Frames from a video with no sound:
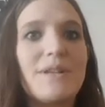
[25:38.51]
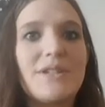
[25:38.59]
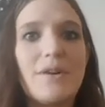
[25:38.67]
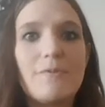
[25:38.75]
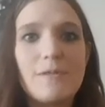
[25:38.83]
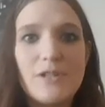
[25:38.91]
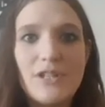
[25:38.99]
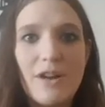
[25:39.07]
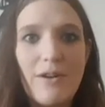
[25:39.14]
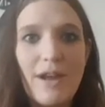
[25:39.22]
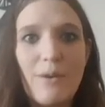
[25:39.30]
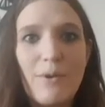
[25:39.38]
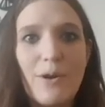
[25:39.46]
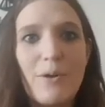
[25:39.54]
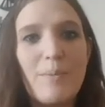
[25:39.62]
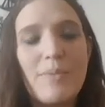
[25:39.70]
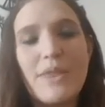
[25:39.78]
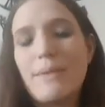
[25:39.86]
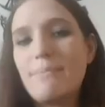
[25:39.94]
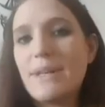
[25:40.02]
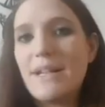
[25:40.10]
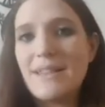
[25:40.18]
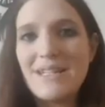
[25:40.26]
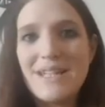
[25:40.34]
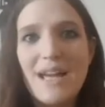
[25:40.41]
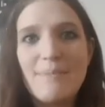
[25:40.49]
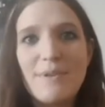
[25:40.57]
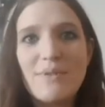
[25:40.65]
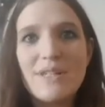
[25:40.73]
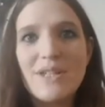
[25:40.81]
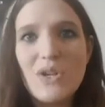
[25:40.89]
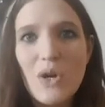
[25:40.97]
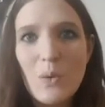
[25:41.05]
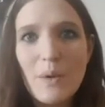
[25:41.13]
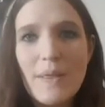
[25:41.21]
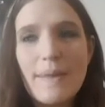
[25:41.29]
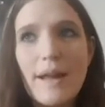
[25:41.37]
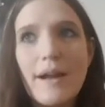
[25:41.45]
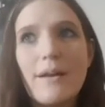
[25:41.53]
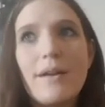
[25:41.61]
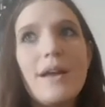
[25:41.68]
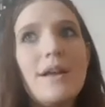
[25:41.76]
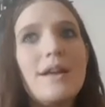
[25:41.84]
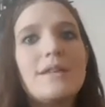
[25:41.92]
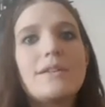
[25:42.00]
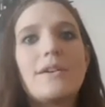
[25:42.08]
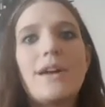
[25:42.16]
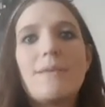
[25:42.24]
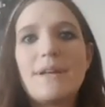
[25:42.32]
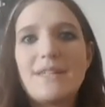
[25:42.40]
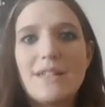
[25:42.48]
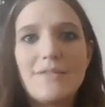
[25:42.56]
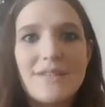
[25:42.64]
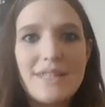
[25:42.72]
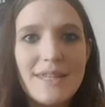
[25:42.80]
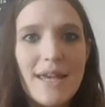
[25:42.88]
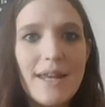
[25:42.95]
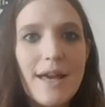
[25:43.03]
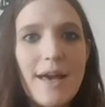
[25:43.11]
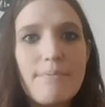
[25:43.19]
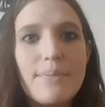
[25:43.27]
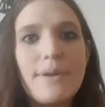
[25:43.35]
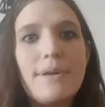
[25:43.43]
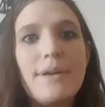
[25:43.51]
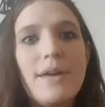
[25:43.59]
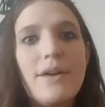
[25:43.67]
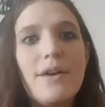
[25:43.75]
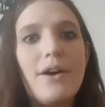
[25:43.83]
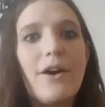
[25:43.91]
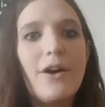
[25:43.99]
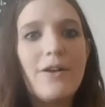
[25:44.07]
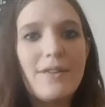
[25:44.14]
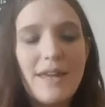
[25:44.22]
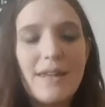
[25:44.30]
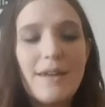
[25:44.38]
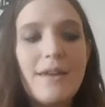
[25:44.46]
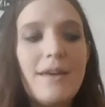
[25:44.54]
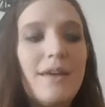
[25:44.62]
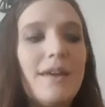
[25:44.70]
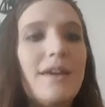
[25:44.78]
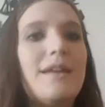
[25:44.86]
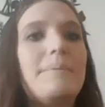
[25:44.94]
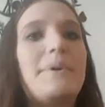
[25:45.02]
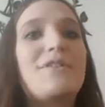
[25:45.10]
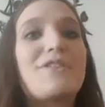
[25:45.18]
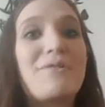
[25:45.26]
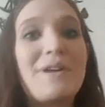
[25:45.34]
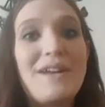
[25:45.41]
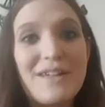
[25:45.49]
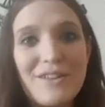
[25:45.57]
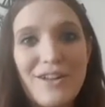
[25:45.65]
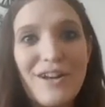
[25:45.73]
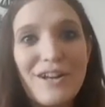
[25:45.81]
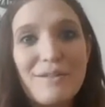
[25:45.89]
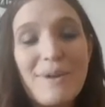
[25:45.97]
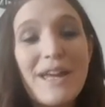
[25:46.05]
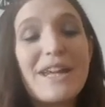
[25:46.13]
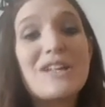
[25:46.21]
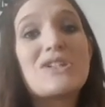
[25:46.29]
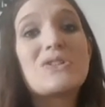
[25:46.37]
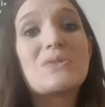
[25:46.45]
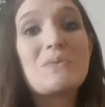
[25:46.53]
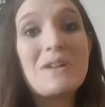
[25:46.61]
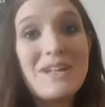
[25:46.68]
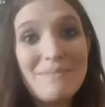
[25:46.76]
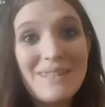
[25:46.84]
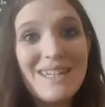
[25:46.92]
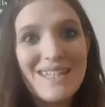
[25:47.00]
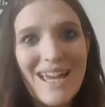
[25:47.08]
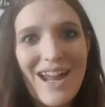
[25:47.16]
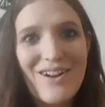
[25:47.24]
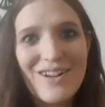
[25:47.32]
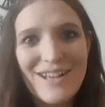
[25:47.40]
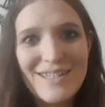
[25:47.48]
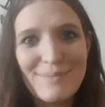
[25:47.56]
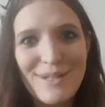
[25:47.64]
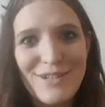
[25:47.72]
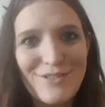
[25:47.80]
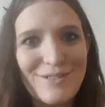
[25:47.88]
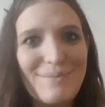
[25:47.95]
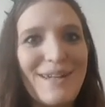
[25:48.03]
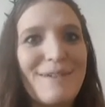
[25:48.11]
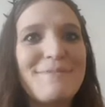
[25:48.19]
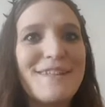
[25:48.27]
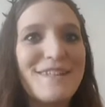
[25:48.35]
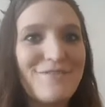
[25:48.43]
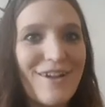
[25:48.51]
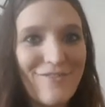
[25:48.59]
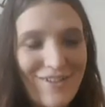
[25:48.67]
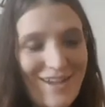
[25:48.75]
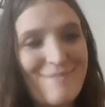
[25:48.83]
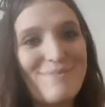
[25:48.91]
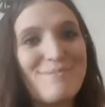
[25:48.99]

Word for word: And so I was sharing a room, but at the time there was no one there. So I got myself set up, all in, and about 3 o'clock, my extremely tired husband, who had been up since 5 a.m.